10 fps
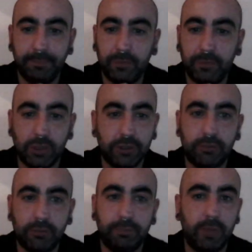
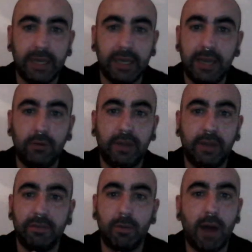just really
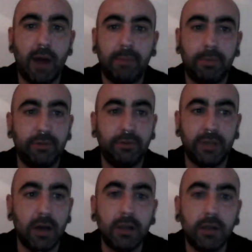give them a rap over
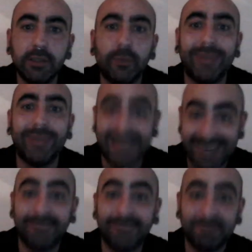the knuckles when they
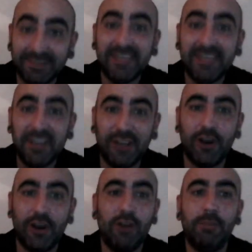need it,
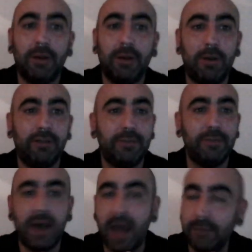you know. But apart
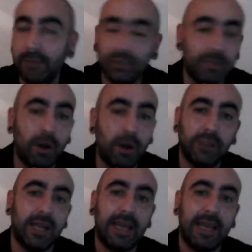from that, I'm just a
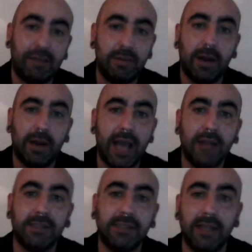person like everybody
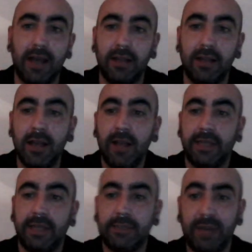else, and
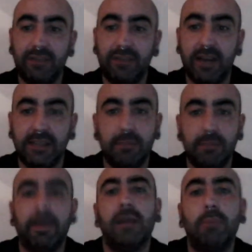that's what I feel is a
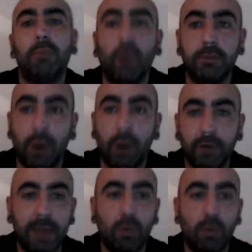big important
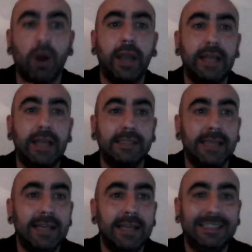part of my work,
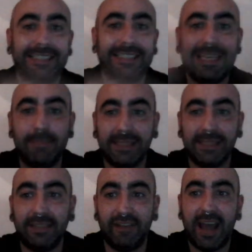is to
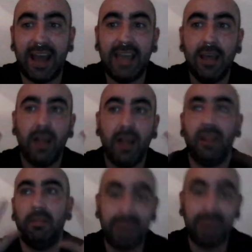demystify
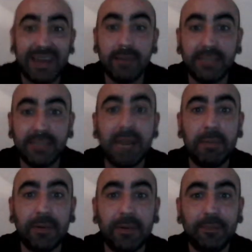
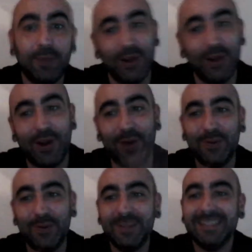mediumship, you know.